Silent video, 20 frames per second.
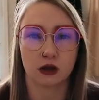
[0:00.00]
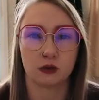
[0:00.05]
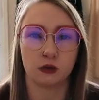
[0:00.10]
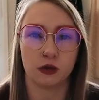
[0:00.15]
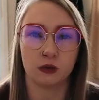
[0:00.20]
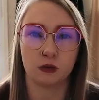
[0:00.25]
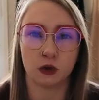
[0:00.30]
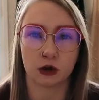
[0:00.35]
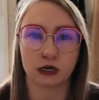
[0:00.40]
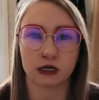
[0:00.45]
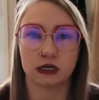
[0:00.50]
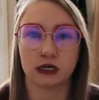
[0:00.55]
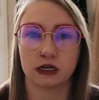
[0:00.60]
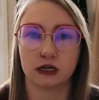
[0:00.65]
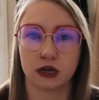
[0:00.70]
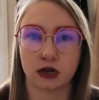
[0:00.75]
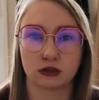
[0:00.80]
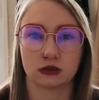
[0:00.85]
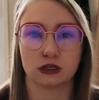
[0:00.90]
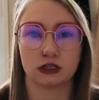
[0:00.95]
We wanted
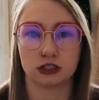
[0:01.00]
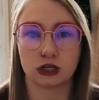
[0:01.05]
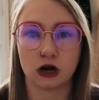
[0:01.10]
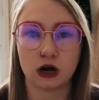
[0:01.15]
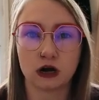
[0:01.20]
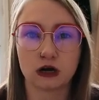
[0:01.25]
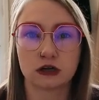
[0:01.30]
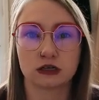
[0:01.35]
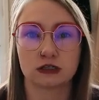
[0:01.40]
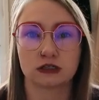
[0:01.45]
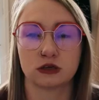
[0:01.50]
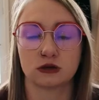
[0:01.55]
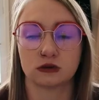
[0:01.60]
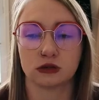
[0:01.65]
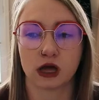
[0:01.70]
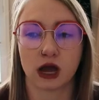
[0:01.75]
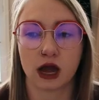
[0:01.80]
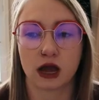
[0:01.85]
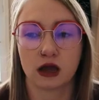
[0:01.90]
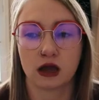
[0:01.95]
another dog so
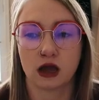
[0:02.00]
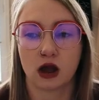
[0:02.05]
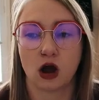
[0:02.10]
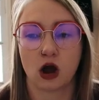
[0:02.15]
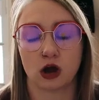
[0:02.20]
that